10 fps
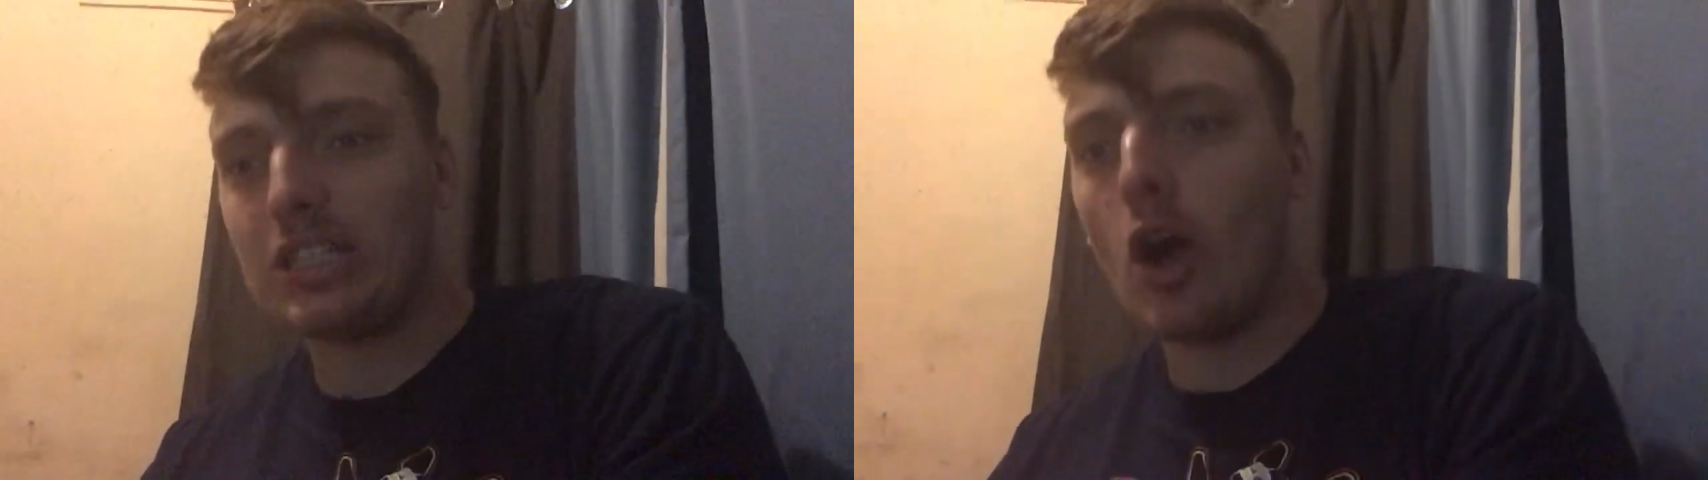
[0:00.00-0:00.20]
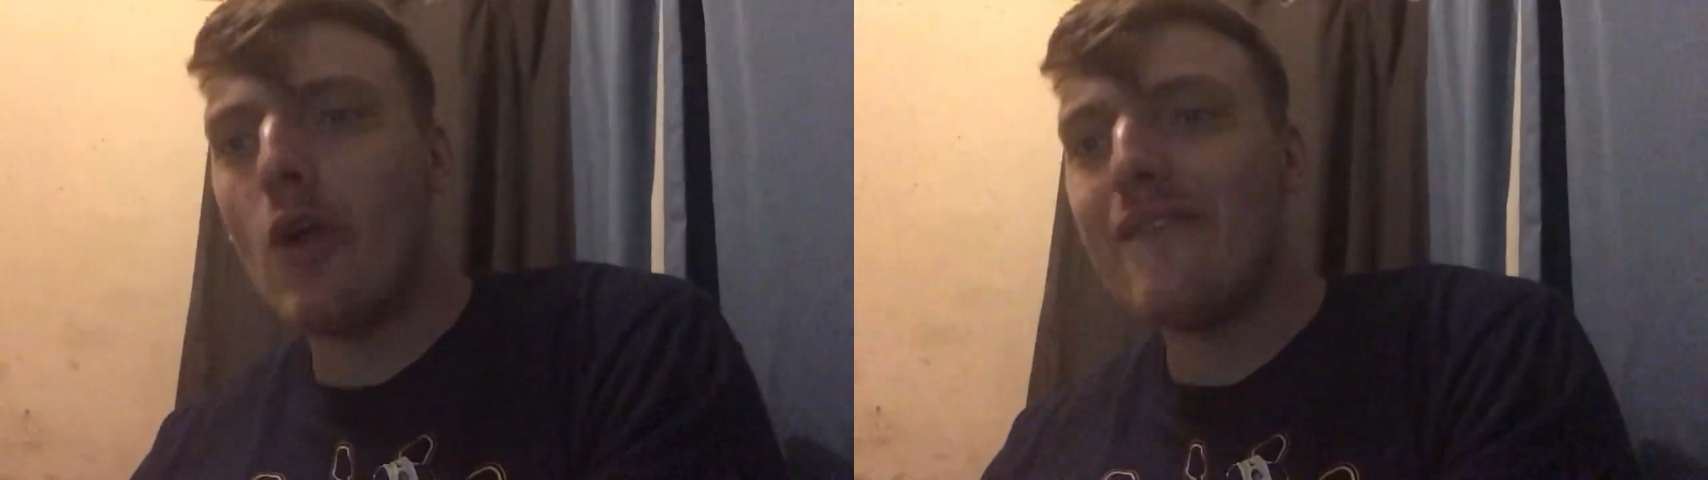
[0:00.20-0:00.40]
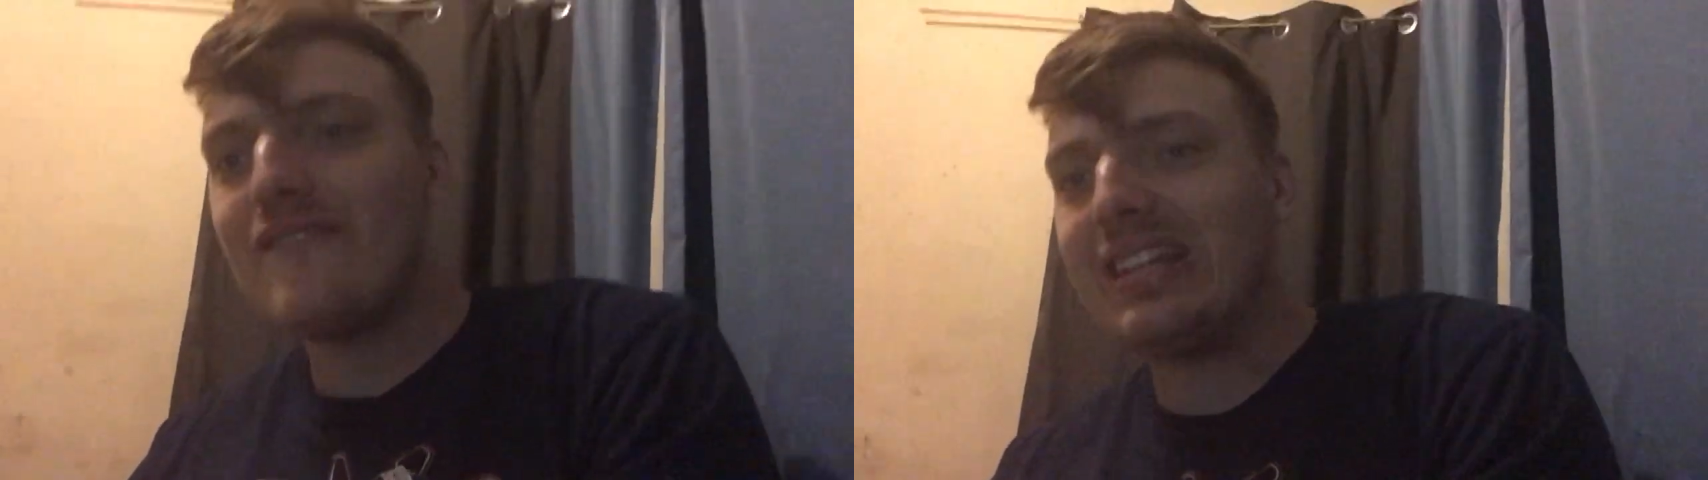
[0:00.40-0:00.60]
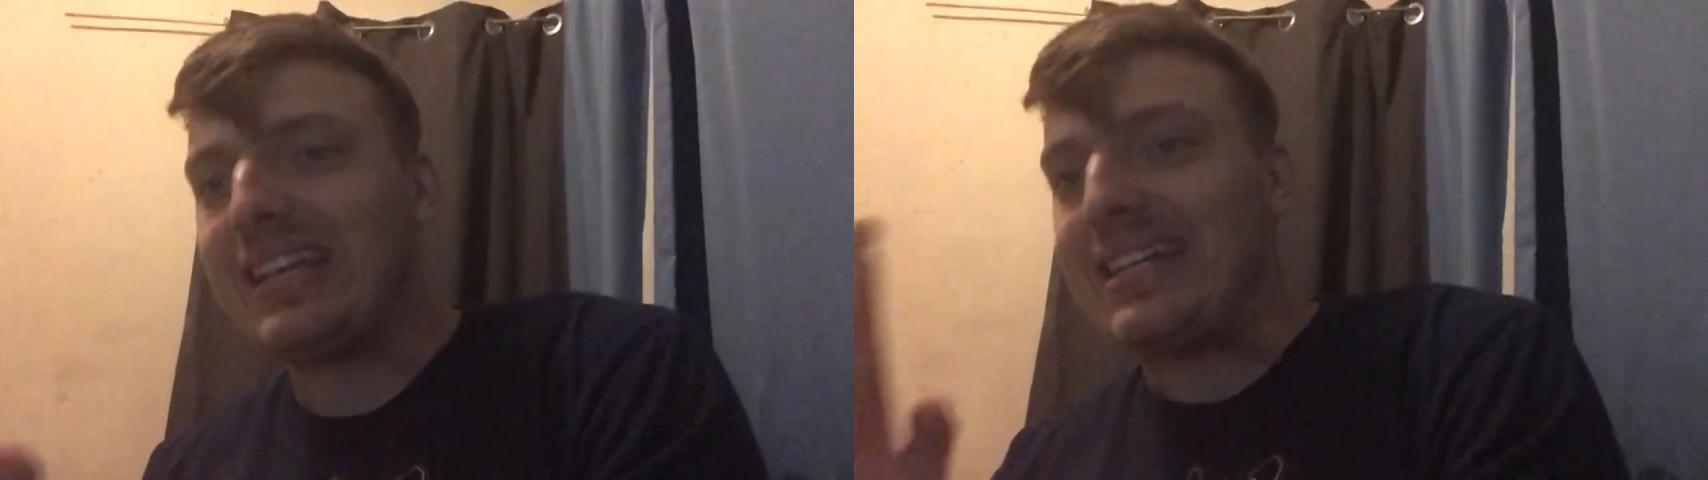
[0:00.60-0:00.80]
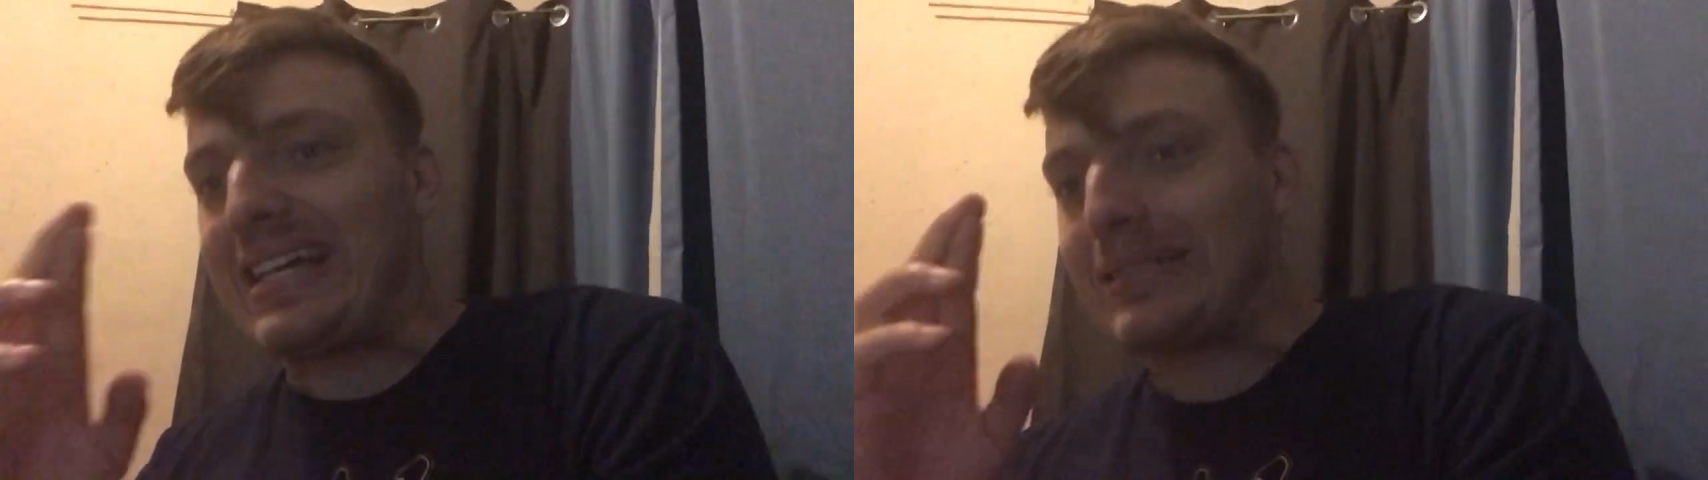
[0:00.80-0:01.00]

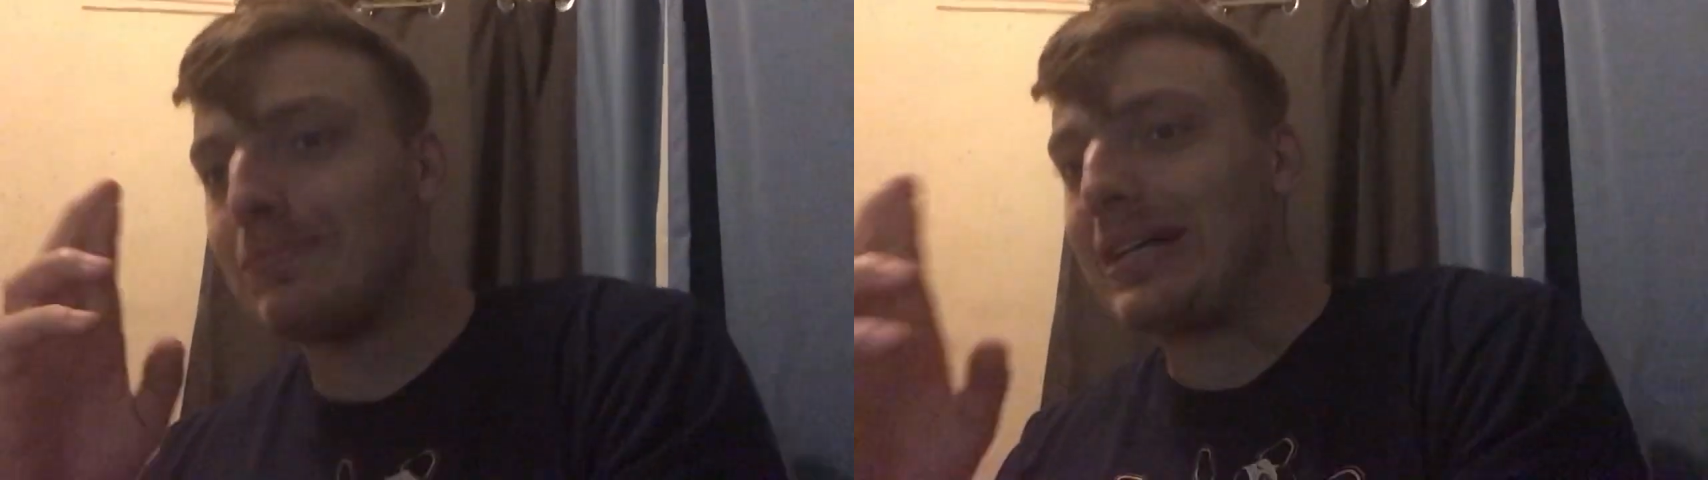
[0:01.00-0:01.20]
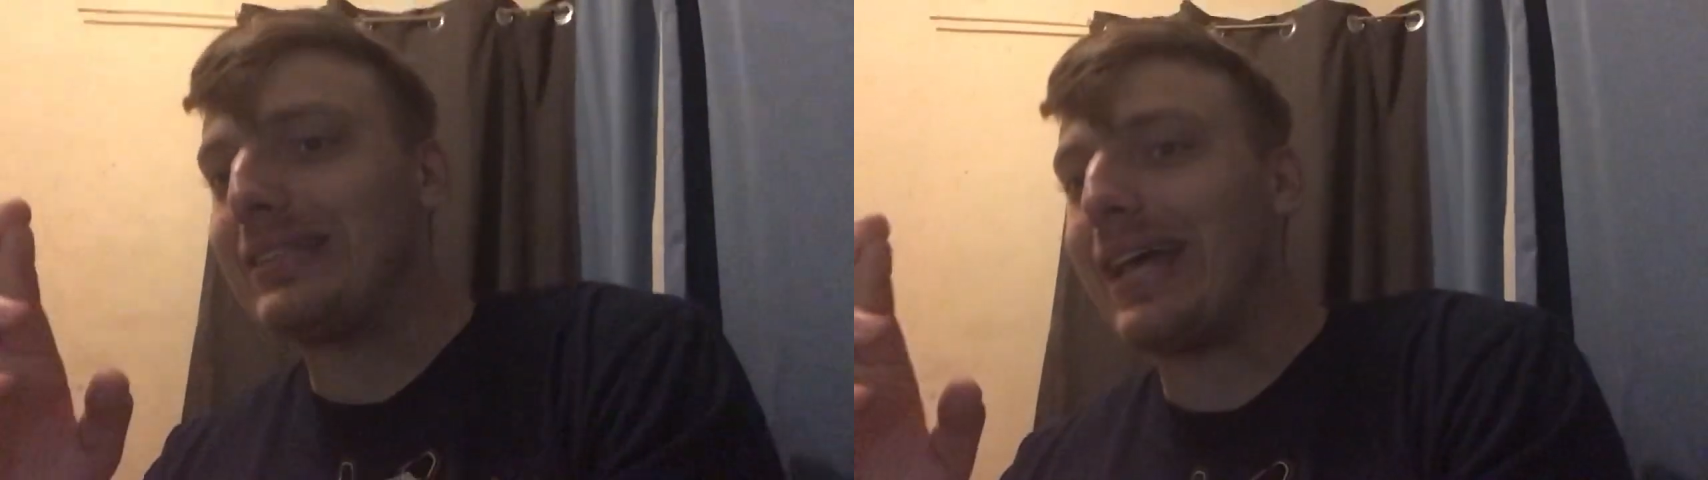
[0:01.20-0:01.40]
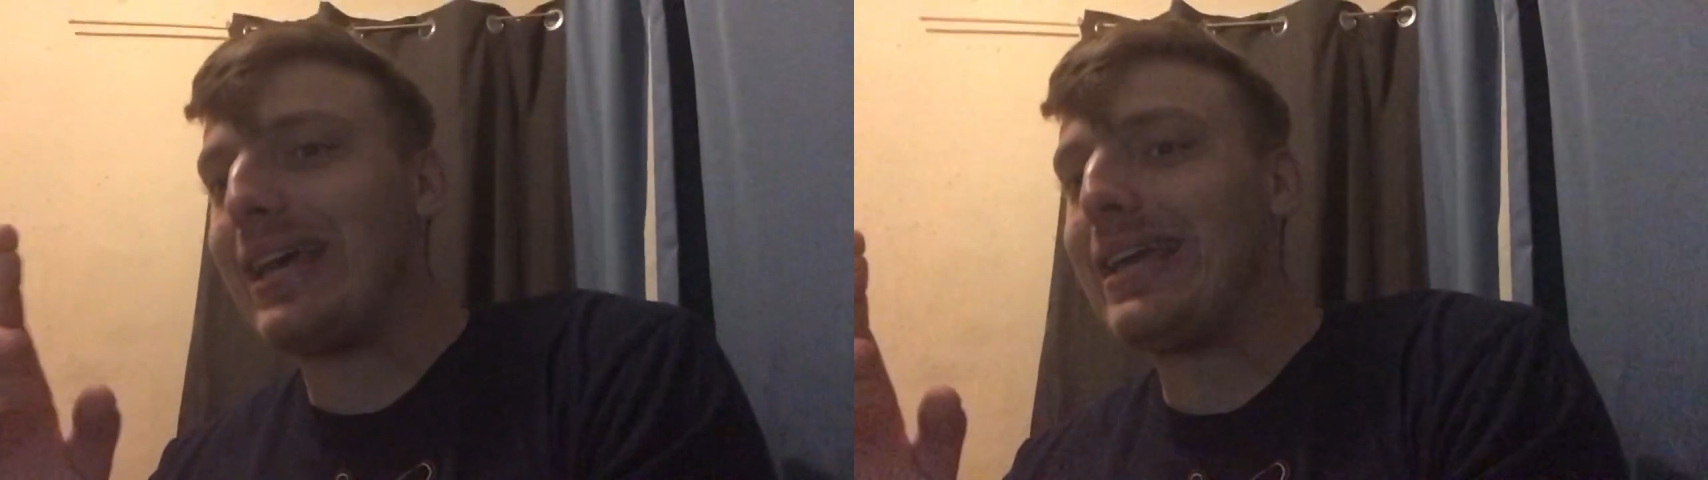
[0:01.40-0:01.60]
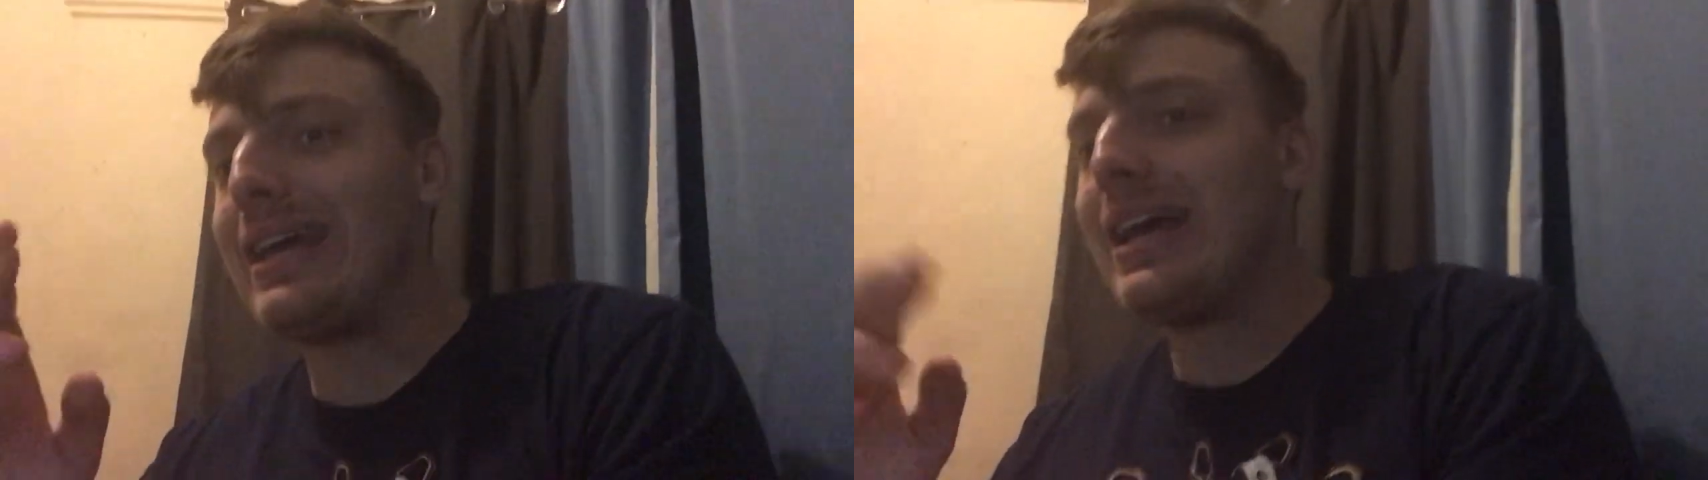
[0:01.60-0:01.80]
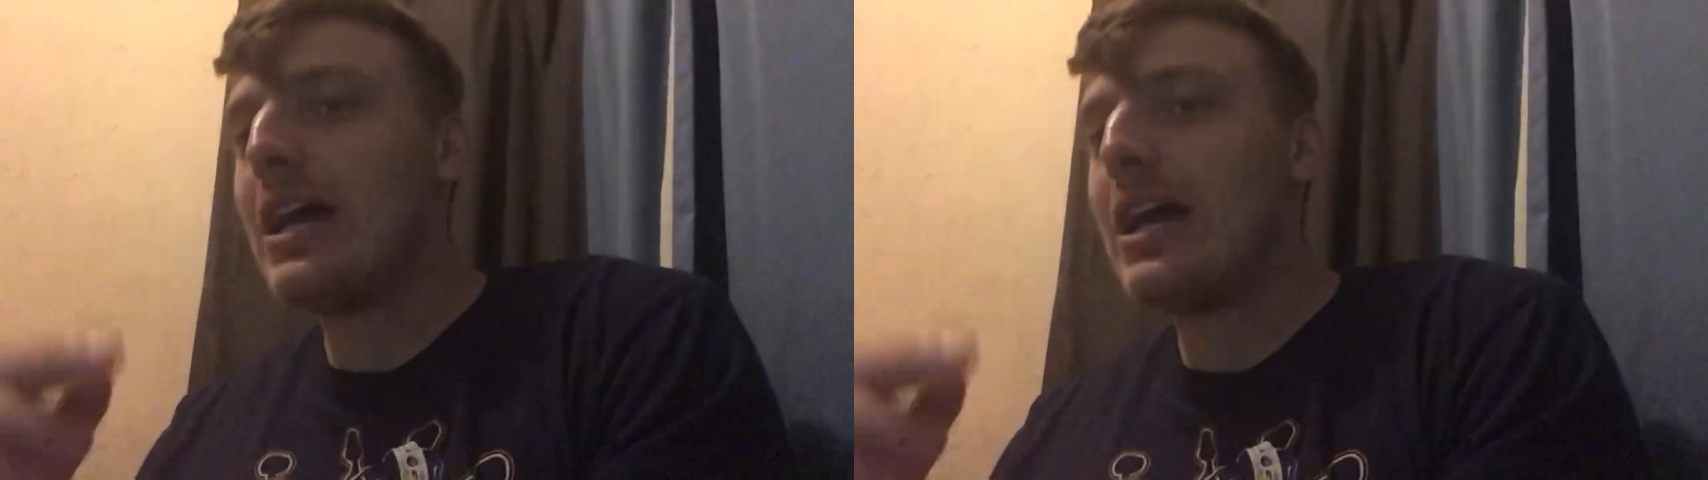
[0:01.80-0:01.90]
hopefully next Monday.